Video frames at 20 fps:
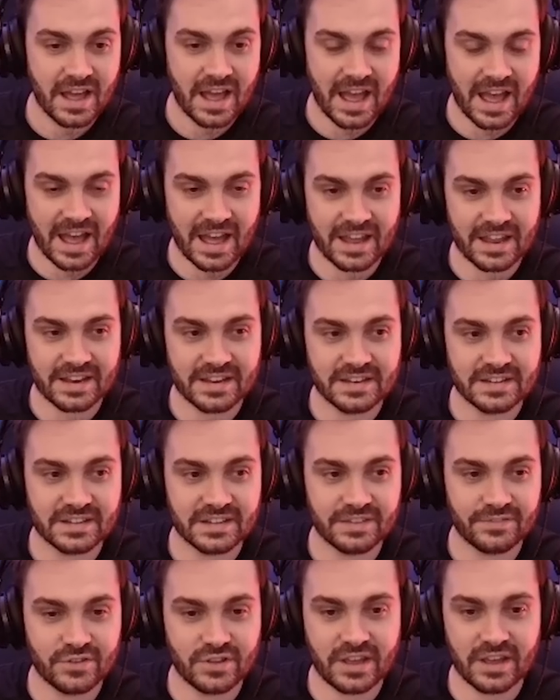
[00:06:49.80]
And
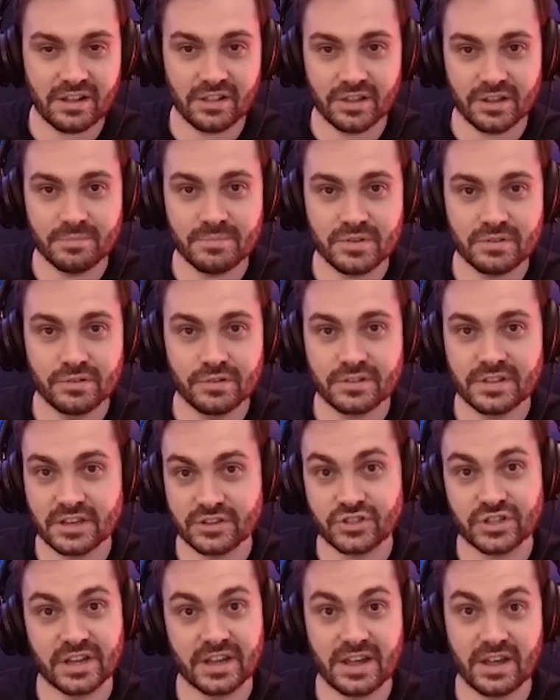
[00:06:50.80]
if you kill them, you loot their
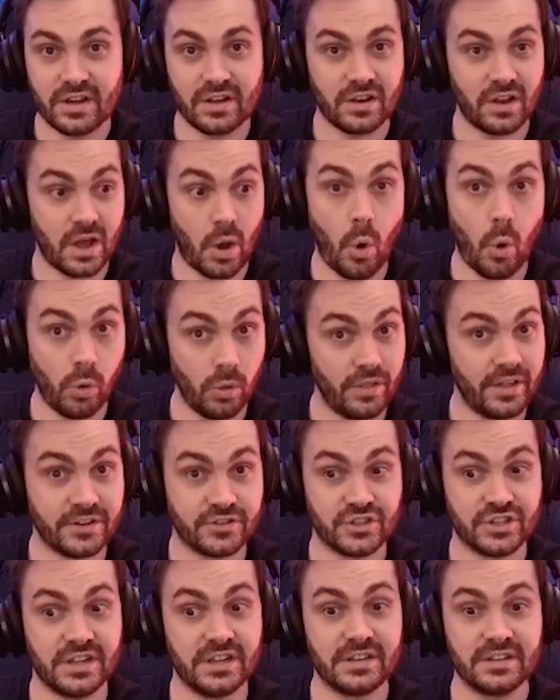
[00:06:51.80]
shit. All their
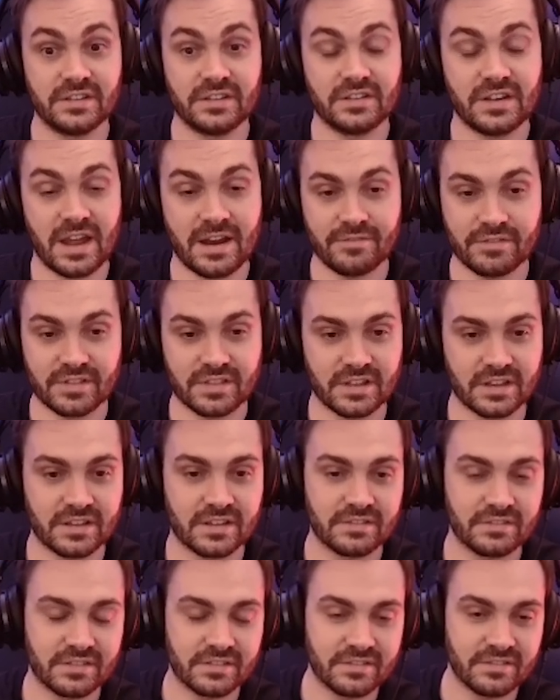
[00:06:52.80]
shit. Everything,
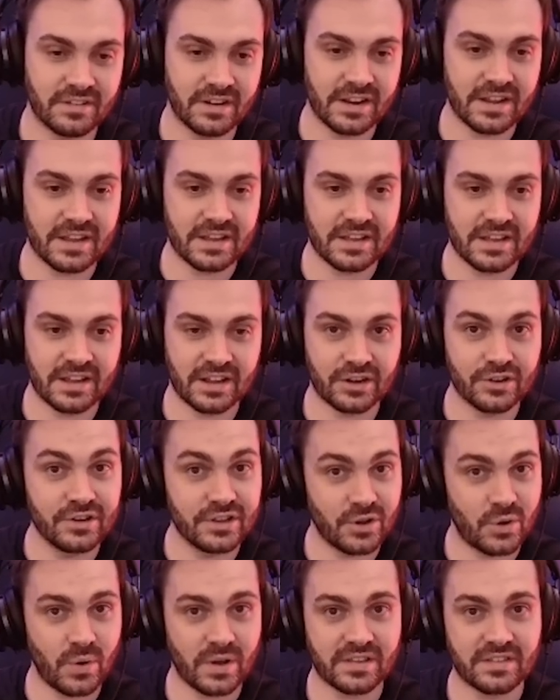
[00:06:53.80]
right?
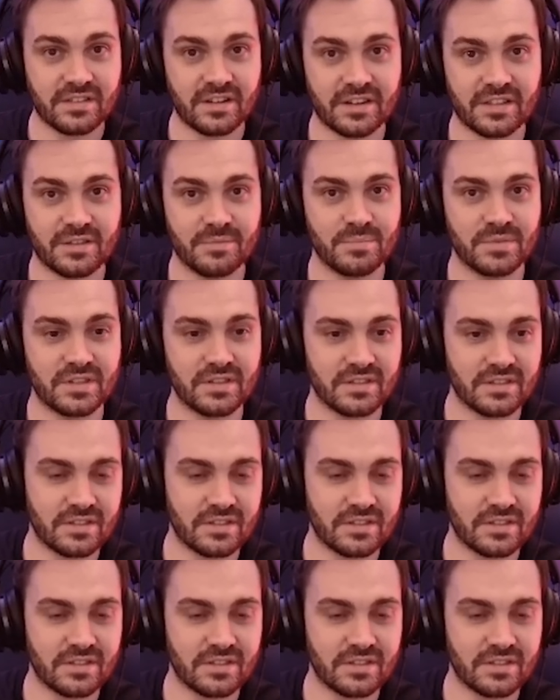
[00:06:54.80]
Including quest items.